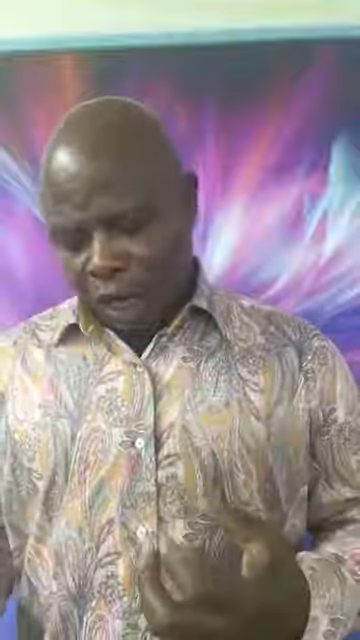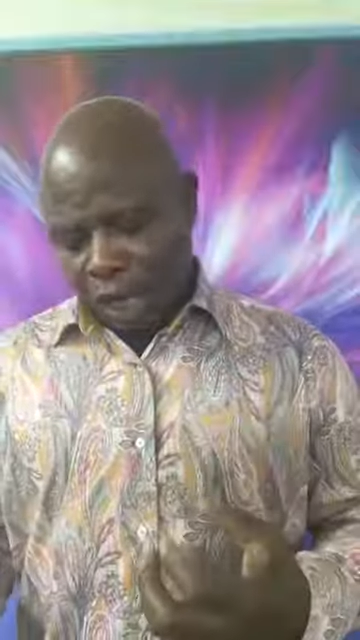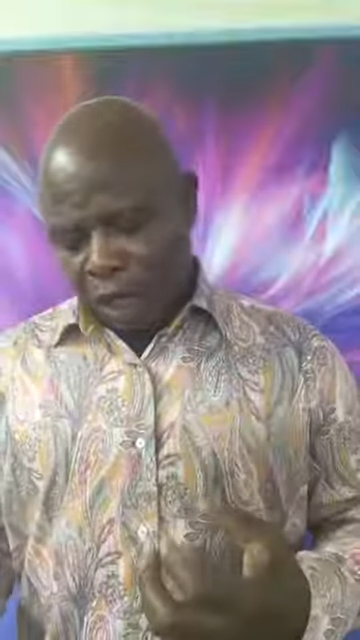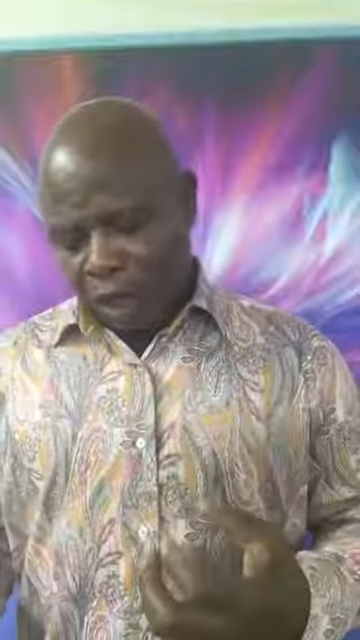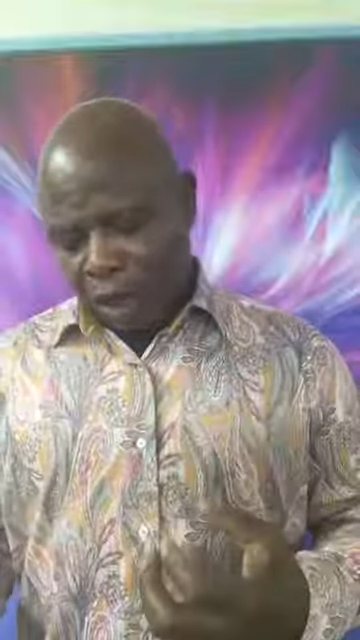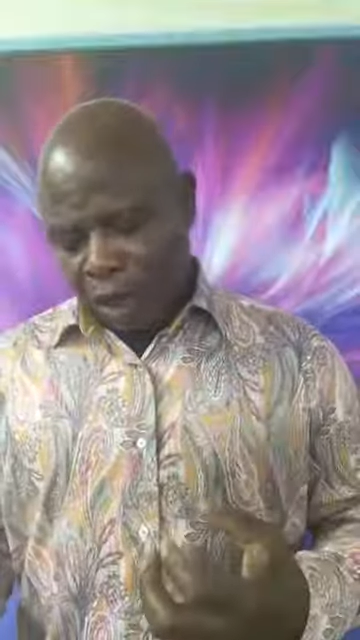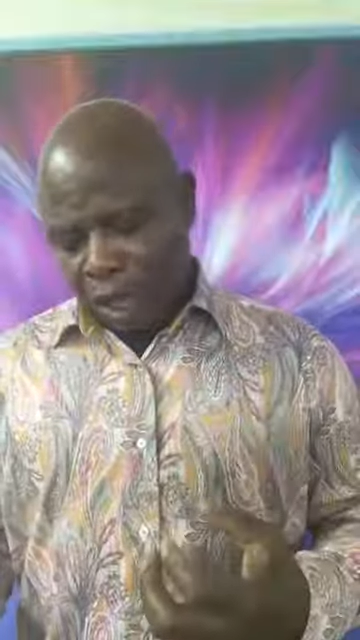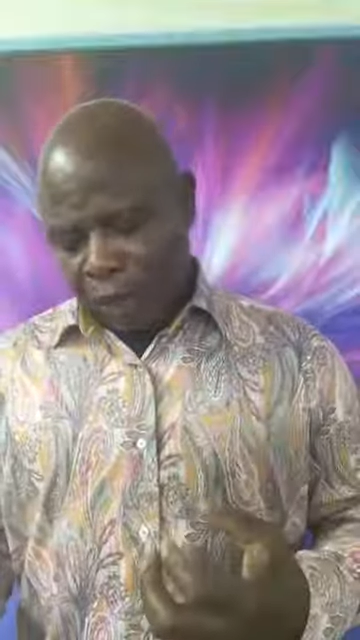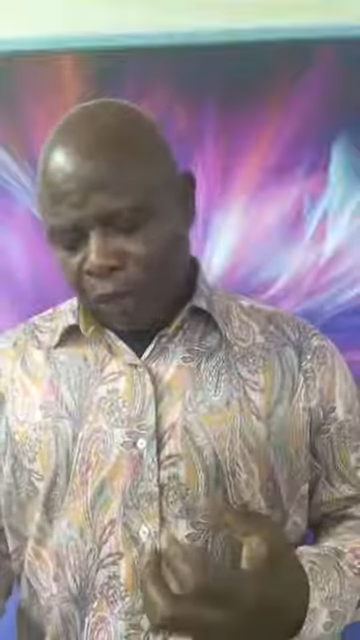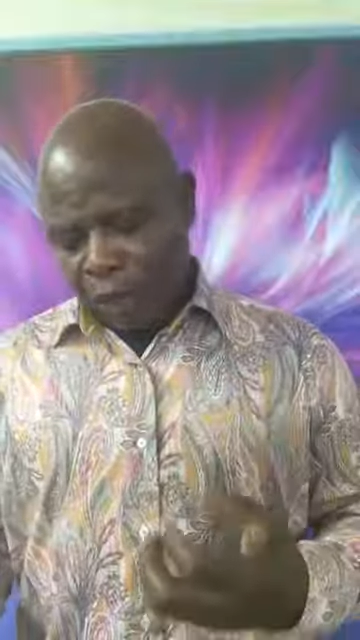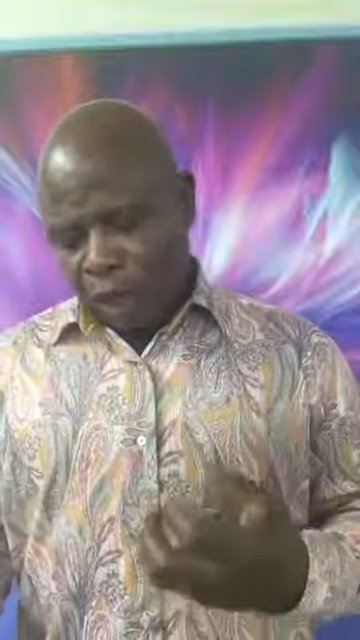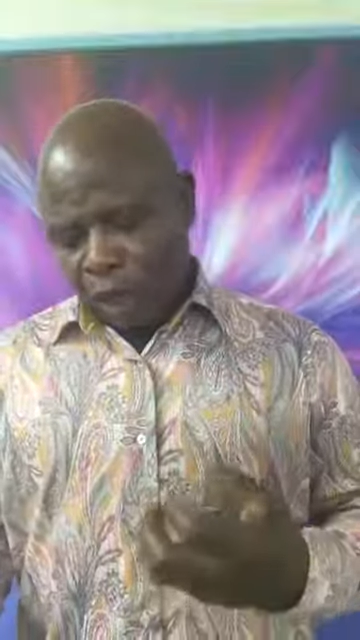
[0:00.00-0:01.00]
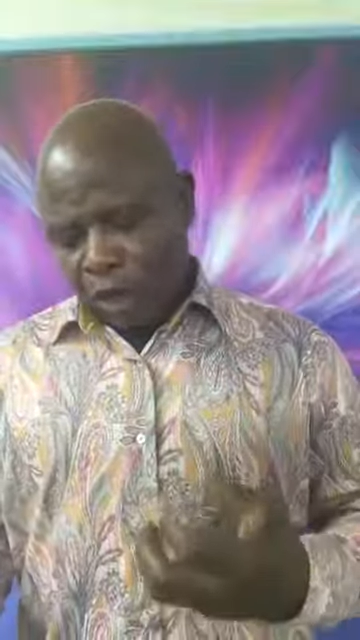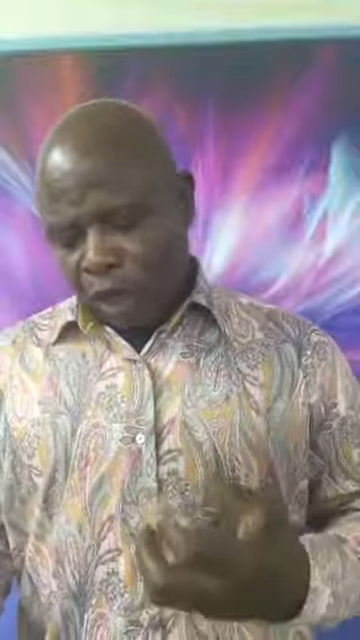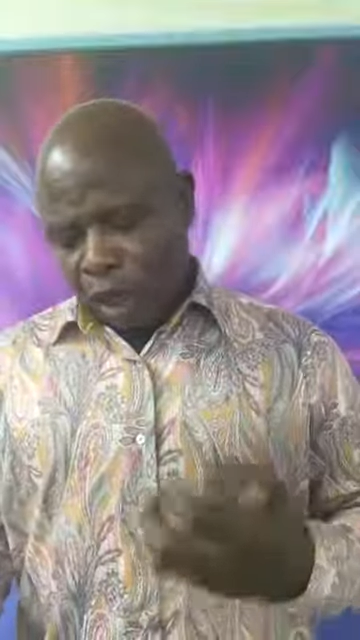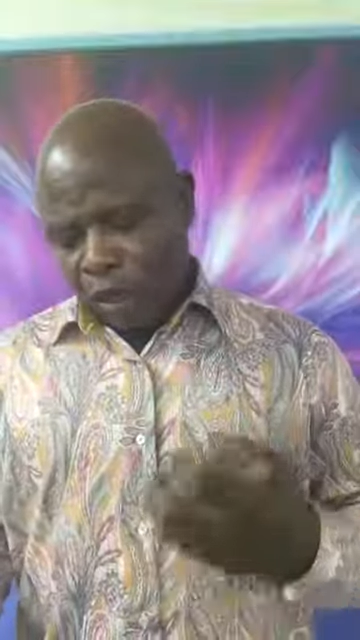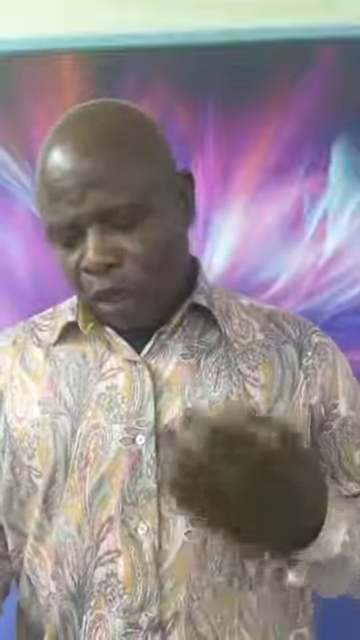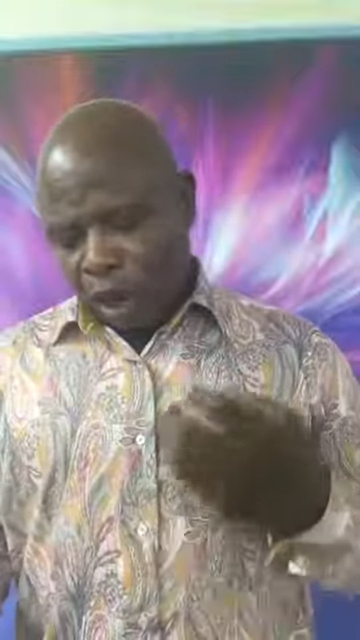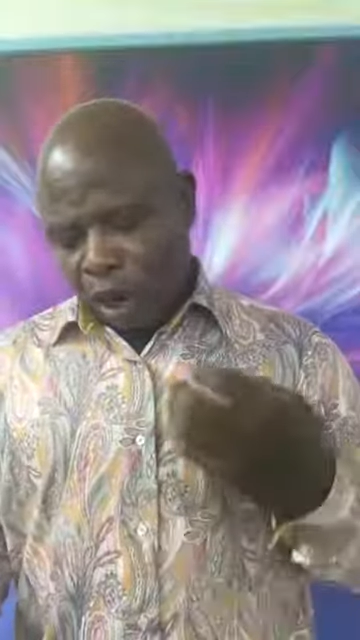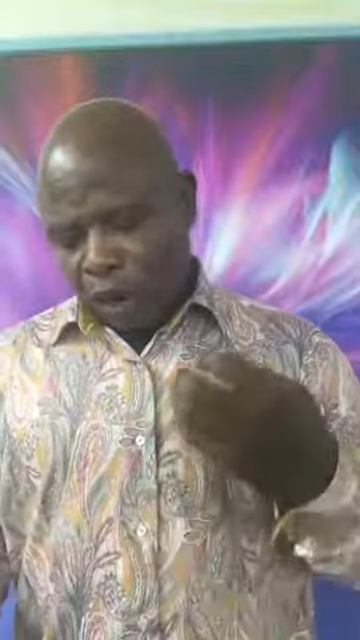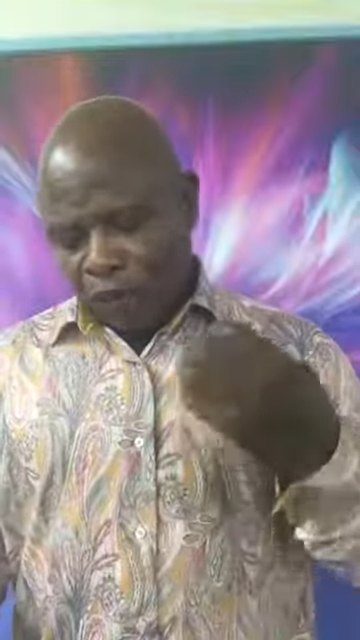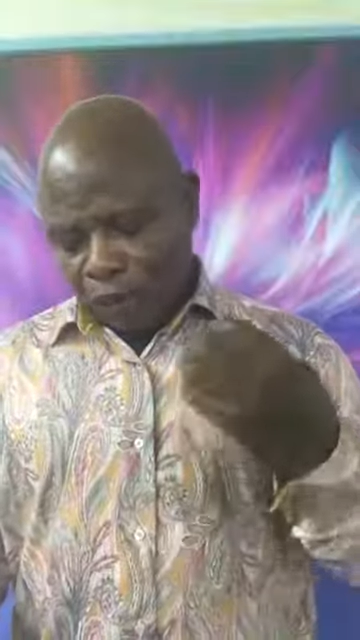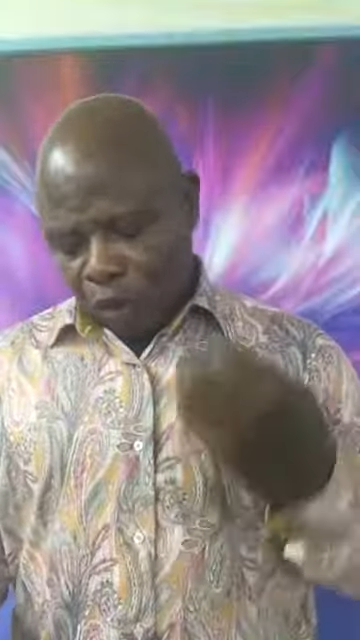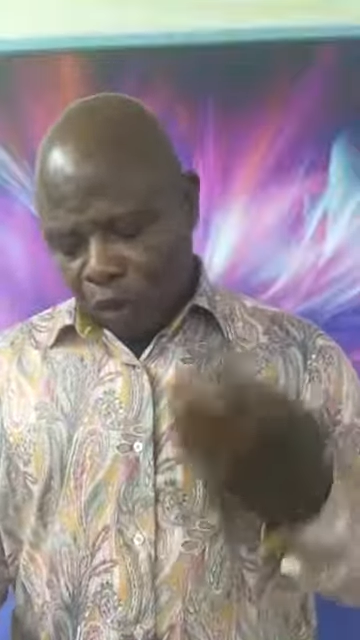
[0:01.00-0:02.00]
Hallelujah thought
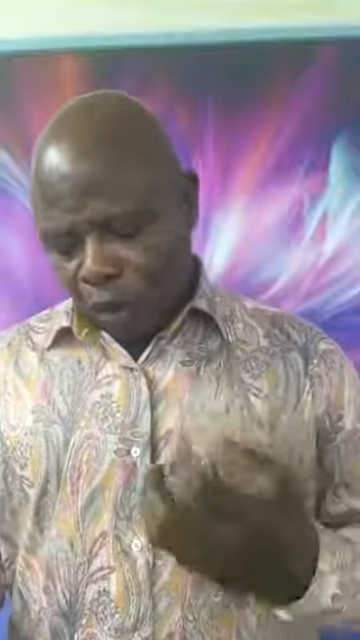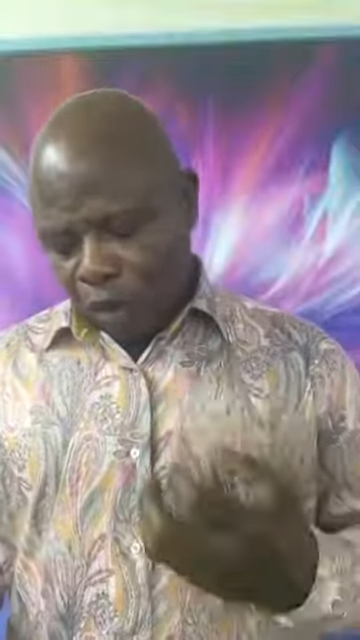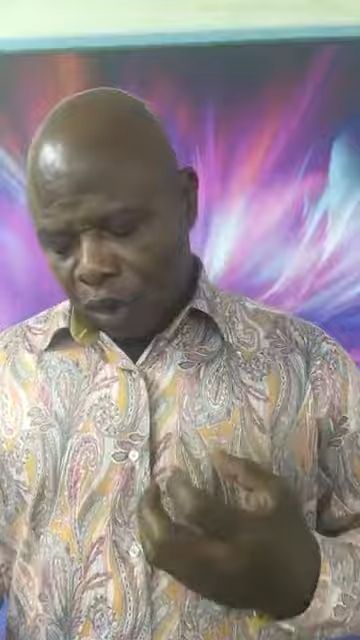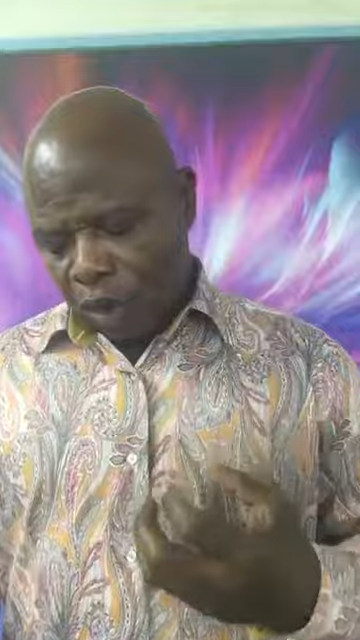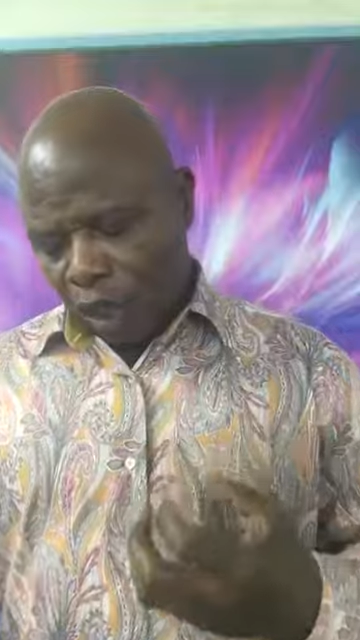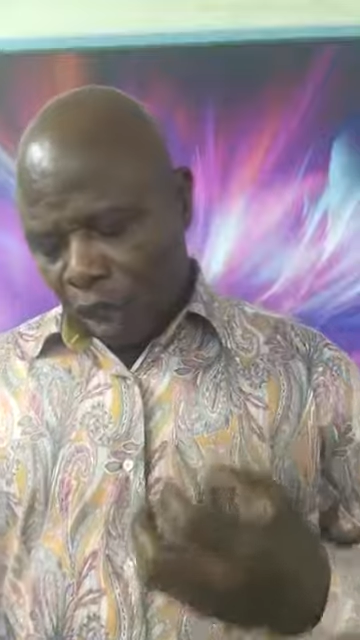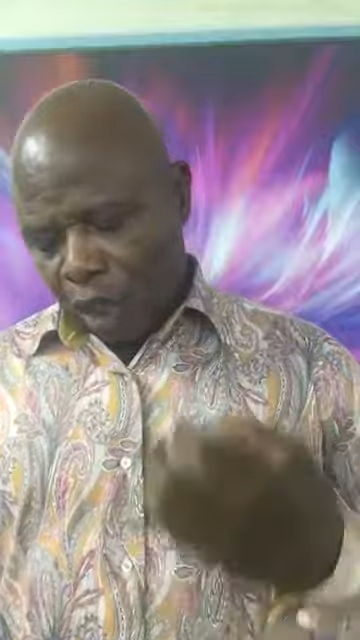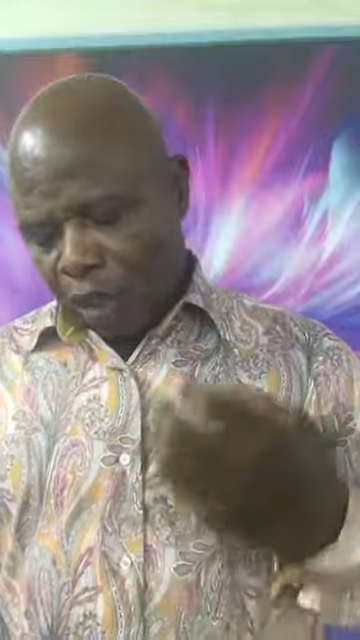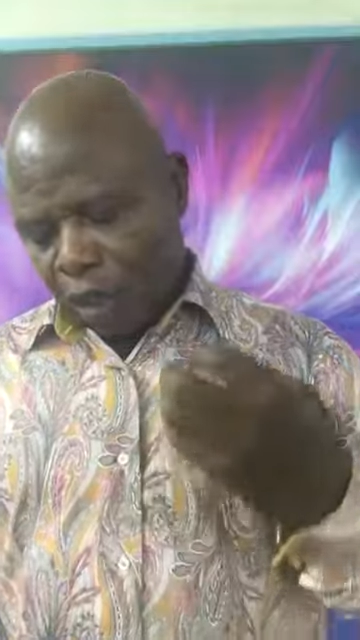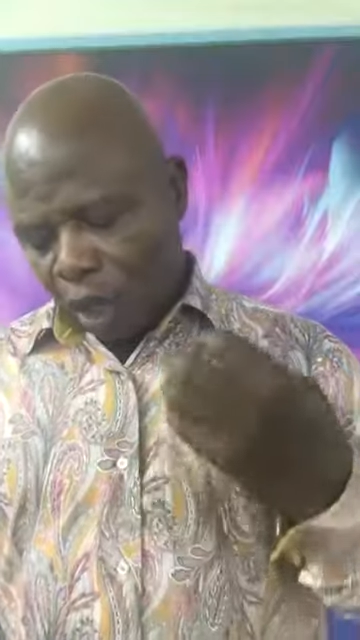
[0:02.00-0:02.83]
of good, thought